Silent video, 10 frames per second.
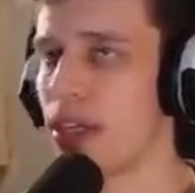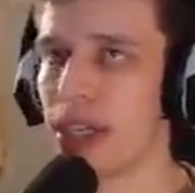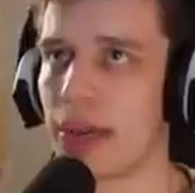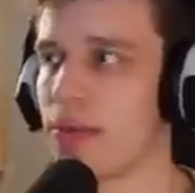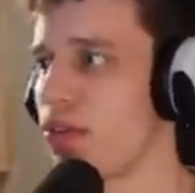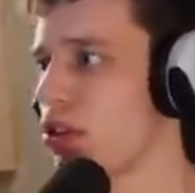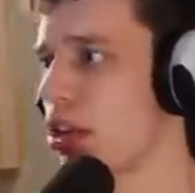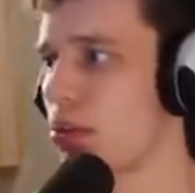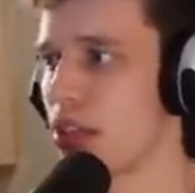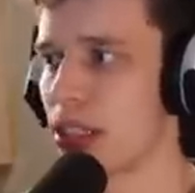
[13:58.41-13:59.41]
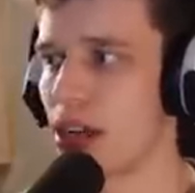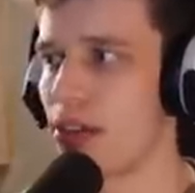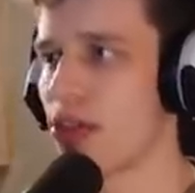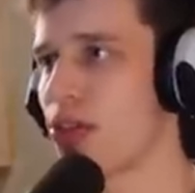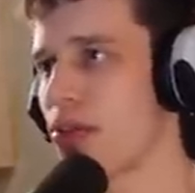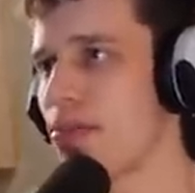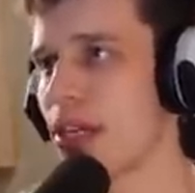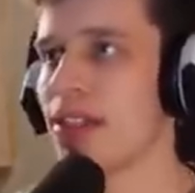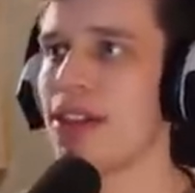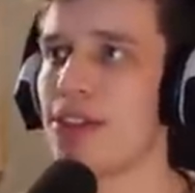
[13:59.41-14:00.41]
Okay, first upgrade is done. 3
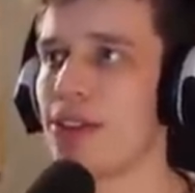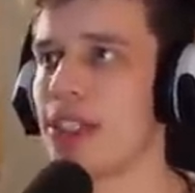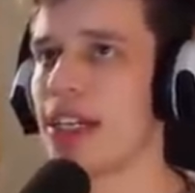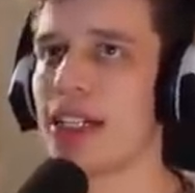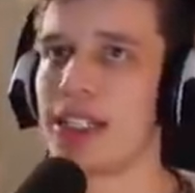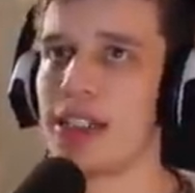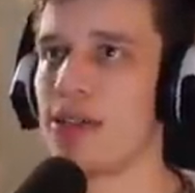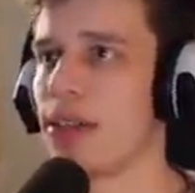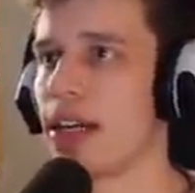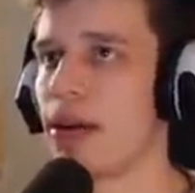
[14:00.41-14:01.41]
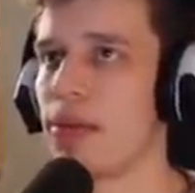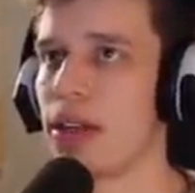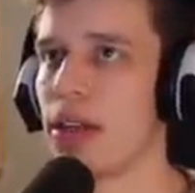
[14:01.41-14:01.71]
minutes and 30 seconds into the game.